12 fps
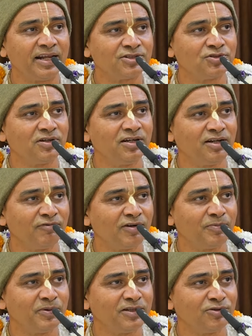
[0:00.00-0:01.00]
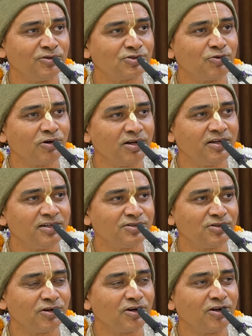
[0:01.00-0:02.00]
actually developing those
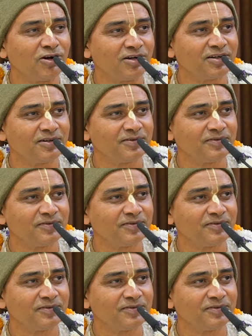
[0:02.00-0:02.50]
qualities or not.